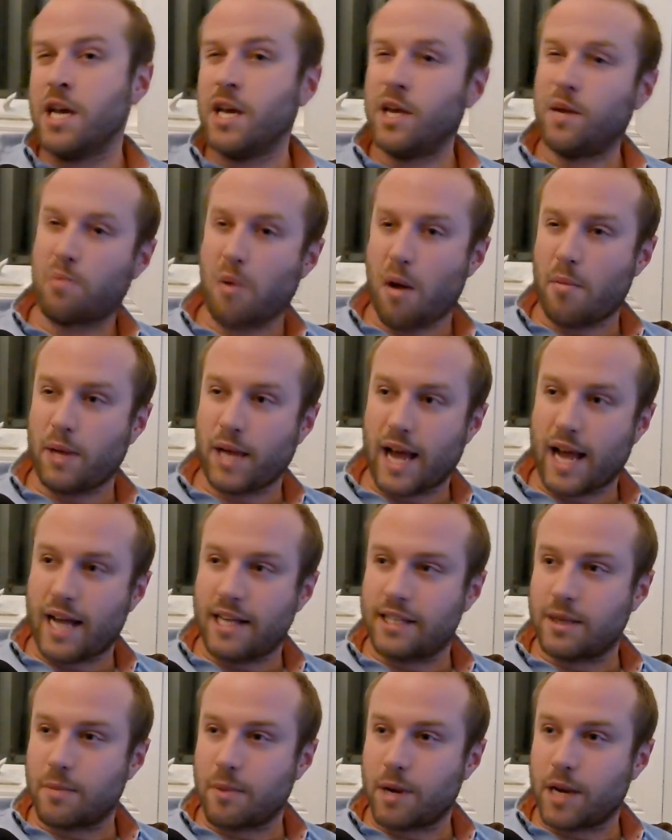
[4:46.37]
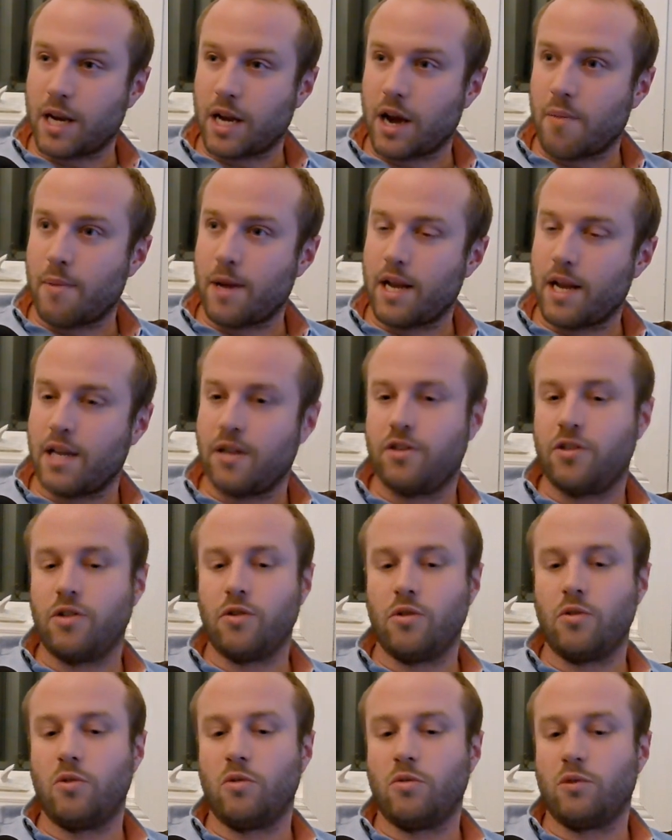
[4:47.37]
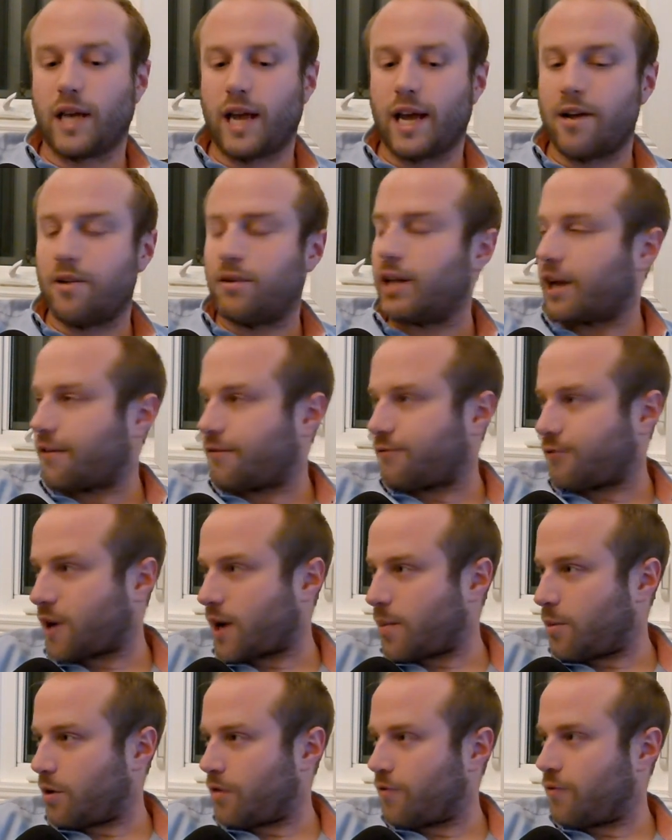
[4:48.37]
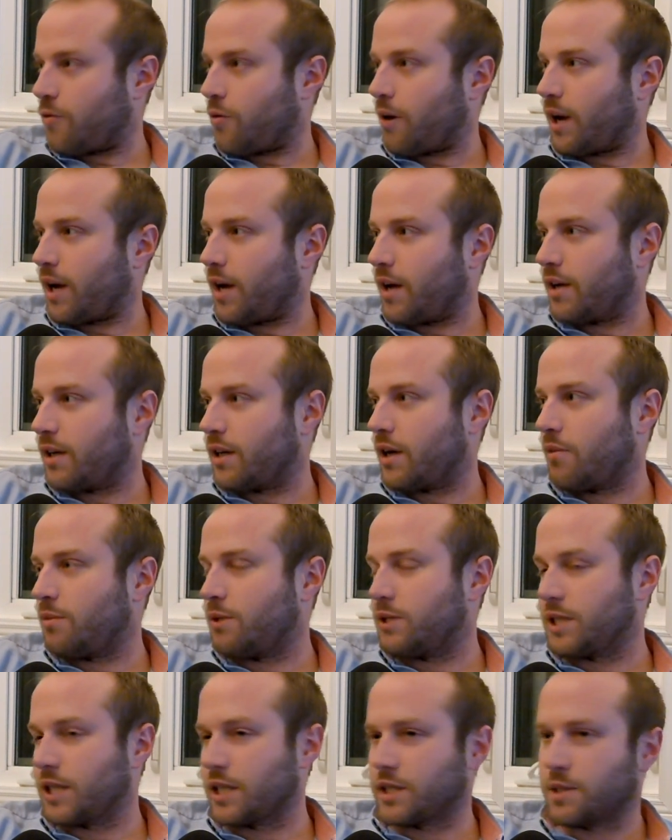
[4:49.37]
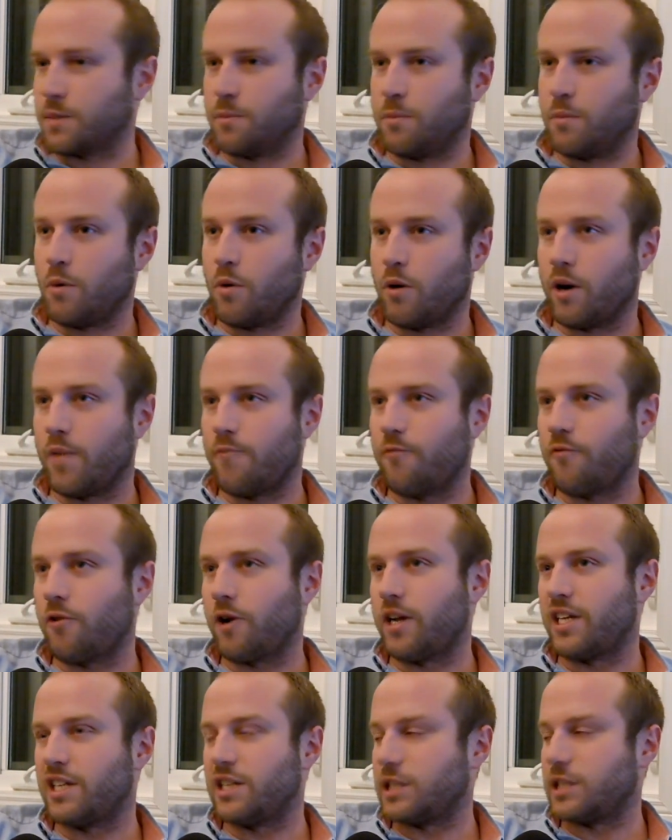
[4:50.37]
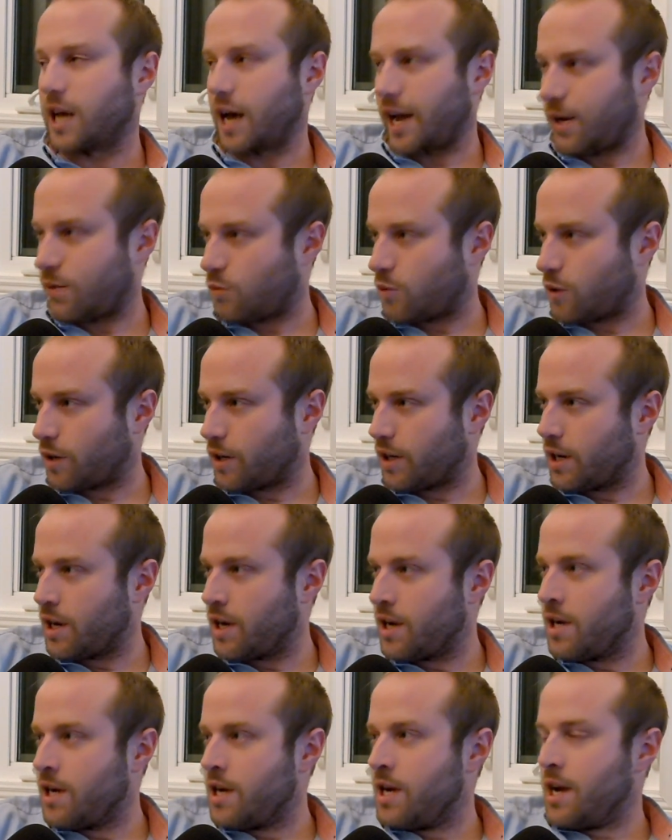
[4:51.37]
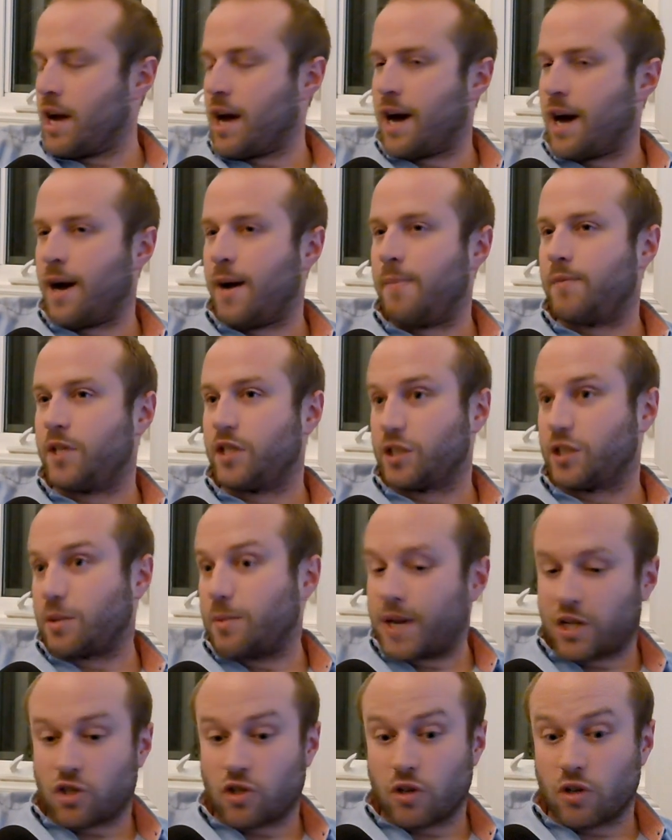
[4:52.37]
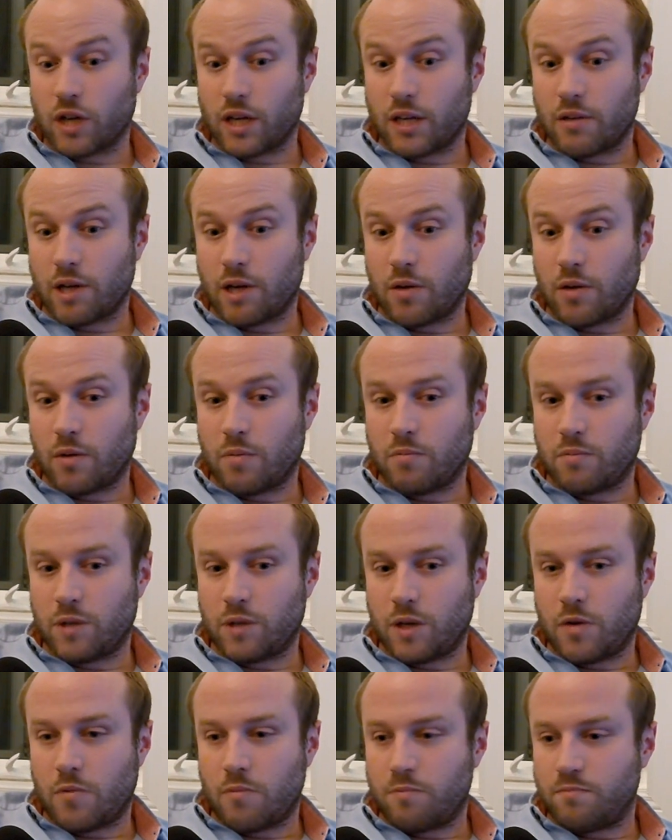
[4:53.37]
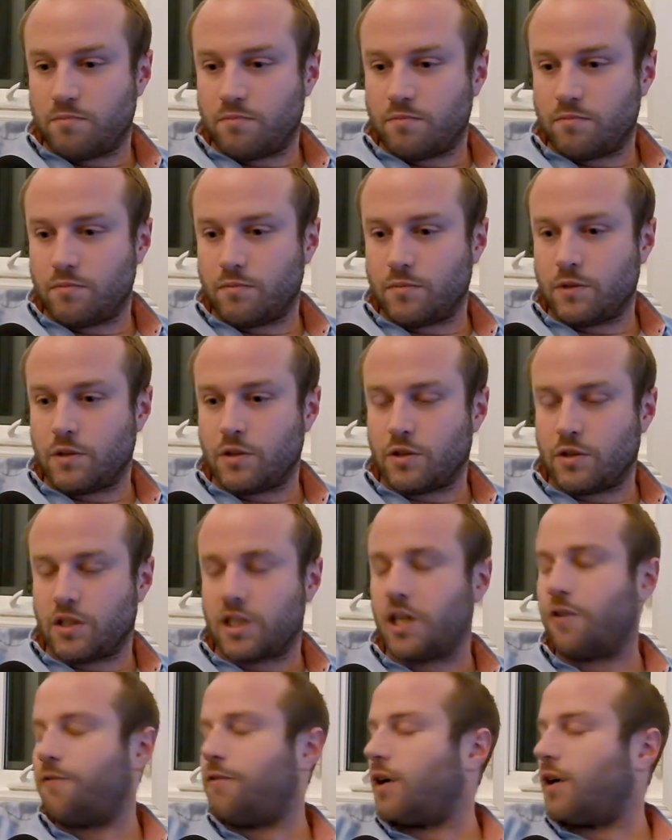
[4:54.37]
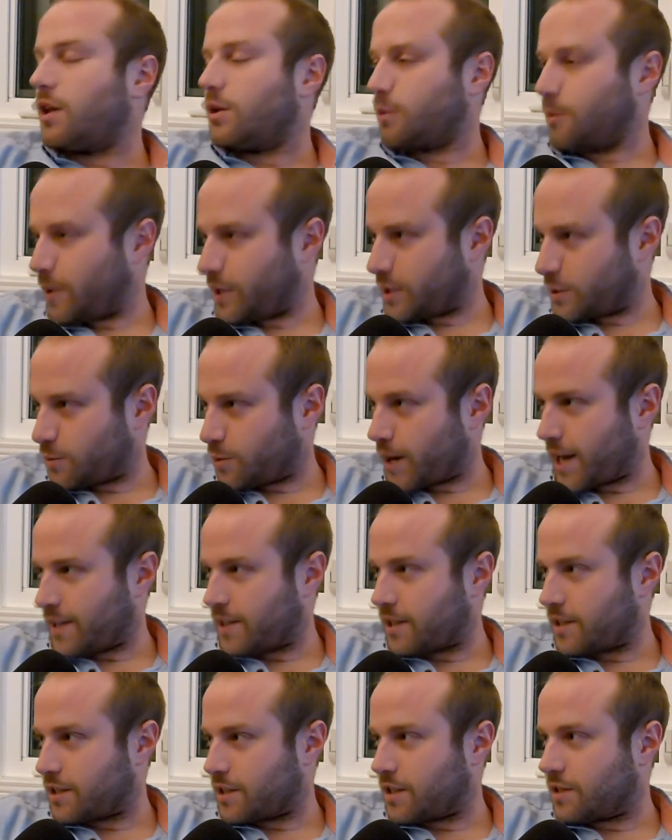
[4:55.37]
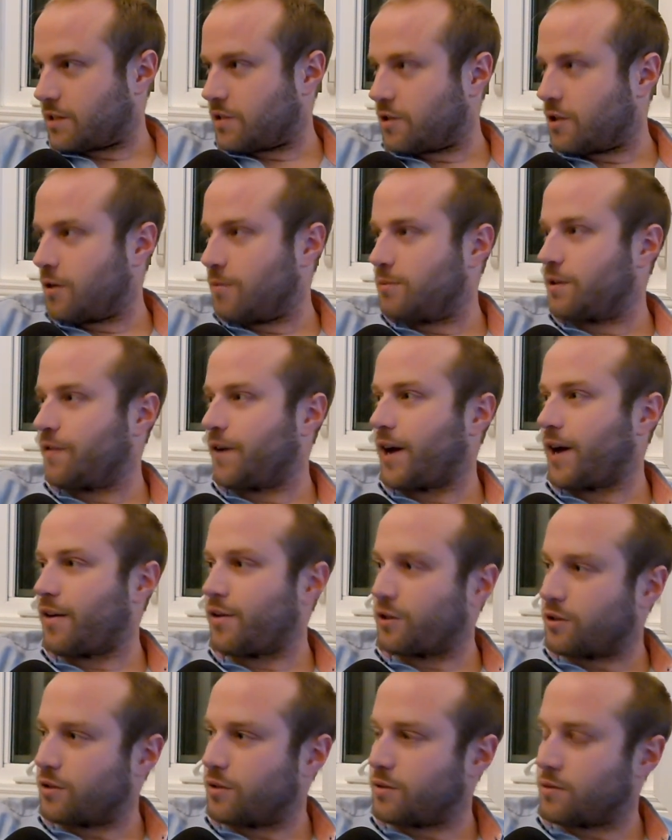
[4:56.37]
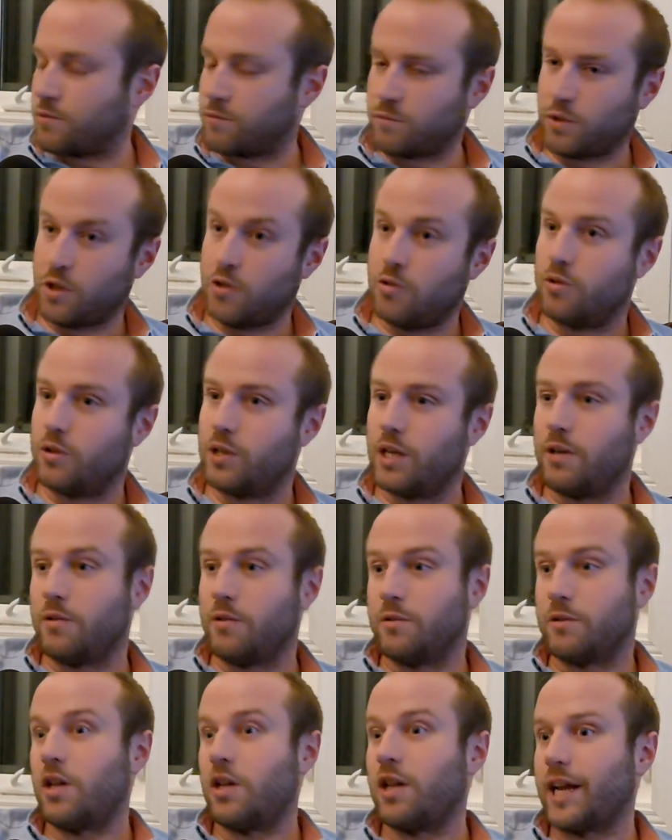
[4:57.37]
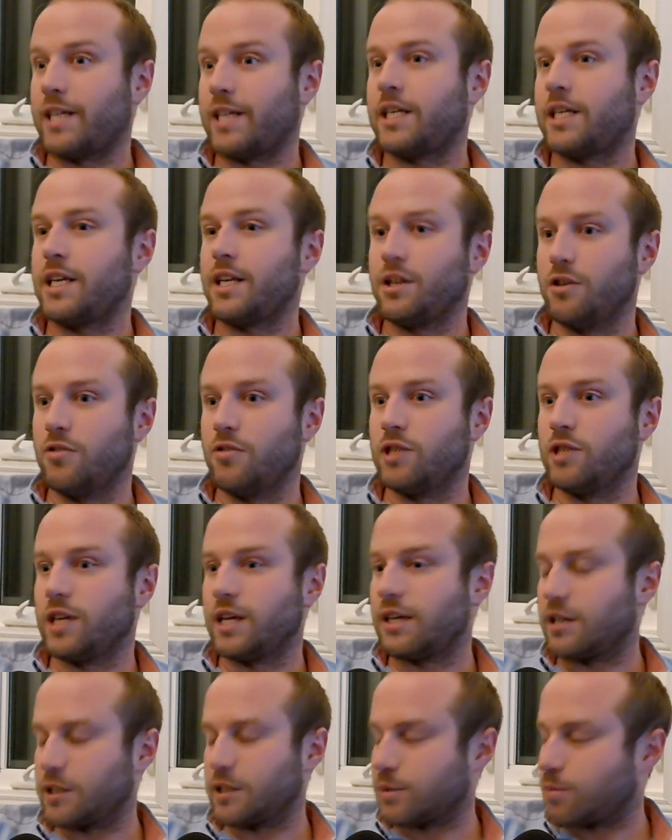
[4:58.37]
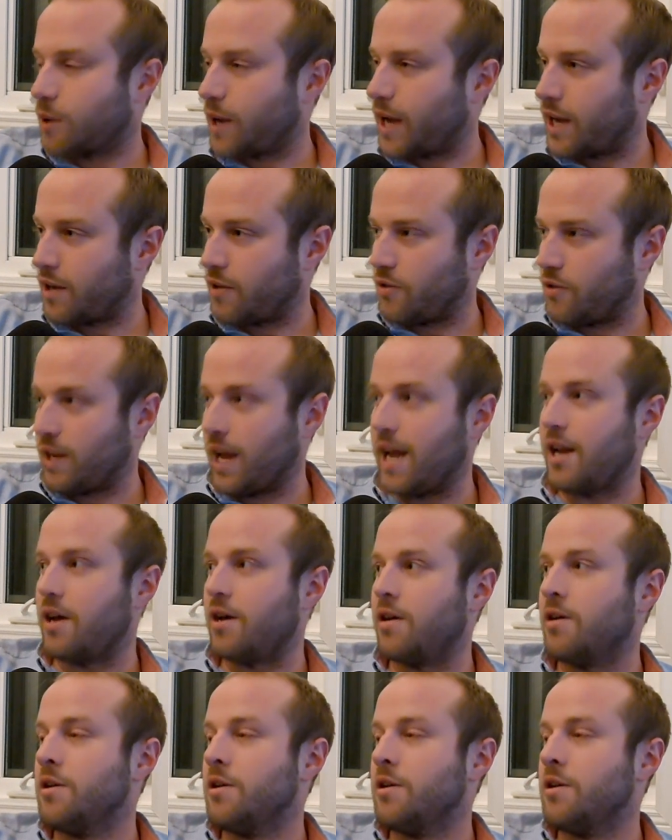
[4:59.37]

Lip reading: You probably had somebody come in and lay out like a framework for you, almost like some more upfront design work, just to make sure you're still following best practices in terms of how you're collecting, using, and displaying your data.